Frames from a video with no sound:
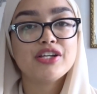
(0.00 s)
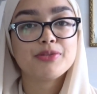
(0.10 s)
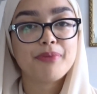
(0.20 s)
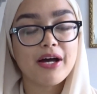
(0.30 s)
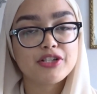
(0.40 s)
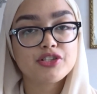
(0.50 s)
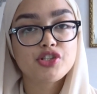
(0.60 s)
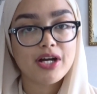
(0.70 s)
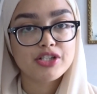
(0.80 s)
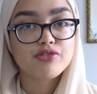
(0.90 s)
But I
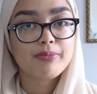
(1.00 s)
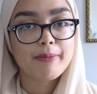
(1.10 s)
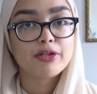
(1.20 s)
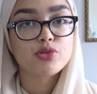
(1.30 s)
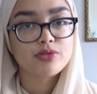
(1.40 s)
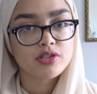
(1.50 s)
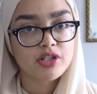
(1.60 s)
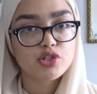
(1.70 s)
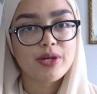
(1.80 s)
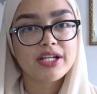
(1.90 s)
try to remember
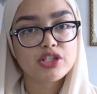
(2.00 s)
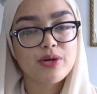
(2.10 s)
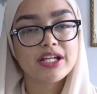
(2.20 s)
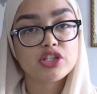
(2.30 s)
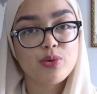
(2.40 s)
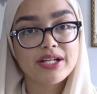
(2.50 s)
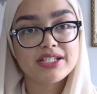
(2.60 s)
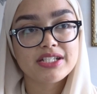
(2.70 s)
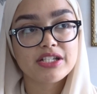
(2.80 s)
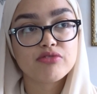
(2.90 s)
the
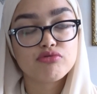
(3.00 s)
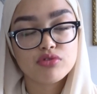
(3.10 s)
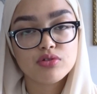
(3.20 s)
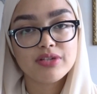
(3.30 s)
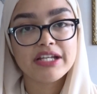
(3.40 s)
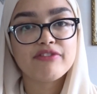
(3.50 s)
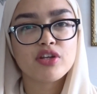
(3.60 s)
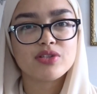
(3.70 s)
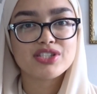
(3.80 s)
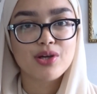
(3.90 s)
20-20-20 rule, even
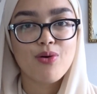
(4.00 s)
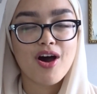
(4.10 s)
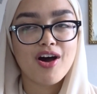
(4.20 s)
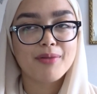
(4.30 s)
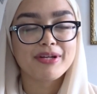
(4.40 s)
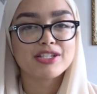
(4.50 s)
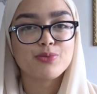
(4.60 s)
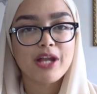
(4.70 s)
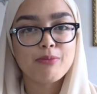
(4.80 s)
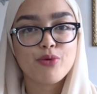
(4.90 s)
though it's so hard, because
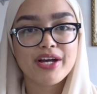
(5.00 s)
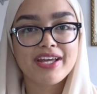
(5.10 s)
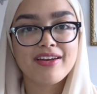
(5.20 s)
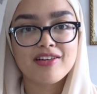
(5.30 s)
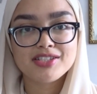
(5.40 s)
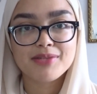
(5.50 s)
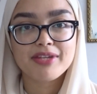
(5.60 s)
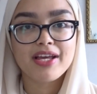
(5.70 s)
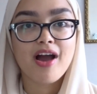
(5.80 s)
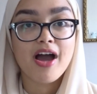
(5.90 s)
when I'm working on
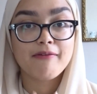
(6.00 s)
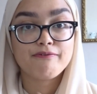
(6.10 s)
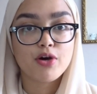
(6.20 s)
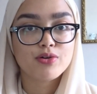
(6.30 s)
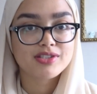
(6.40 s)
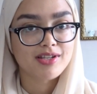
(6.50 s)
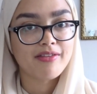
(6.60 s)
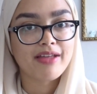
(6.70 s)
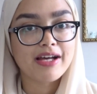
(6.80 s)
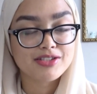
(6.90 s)
something, I am focused
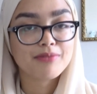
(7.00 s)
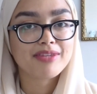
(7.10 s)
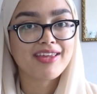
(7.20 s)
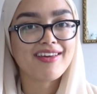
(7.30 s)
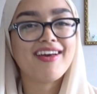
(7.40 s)
on that something.